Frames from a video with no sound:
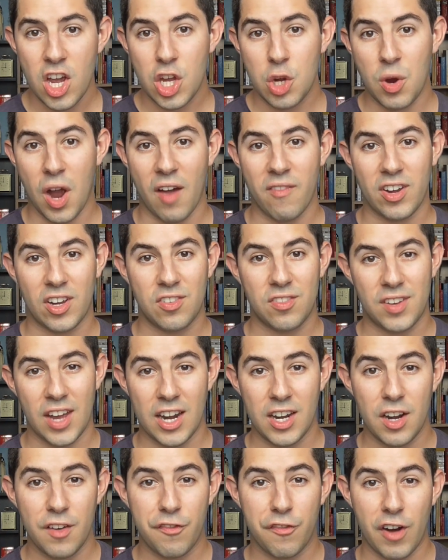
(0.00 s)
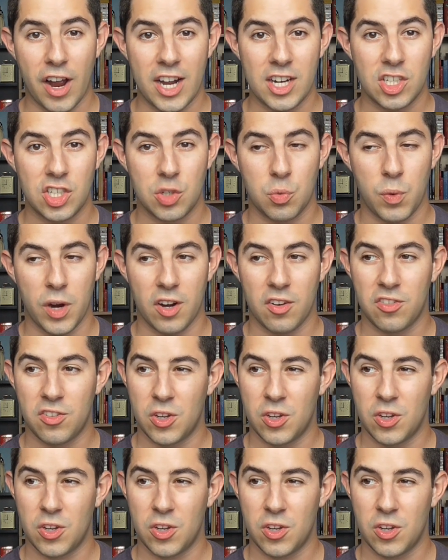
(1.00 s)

You have extended French, where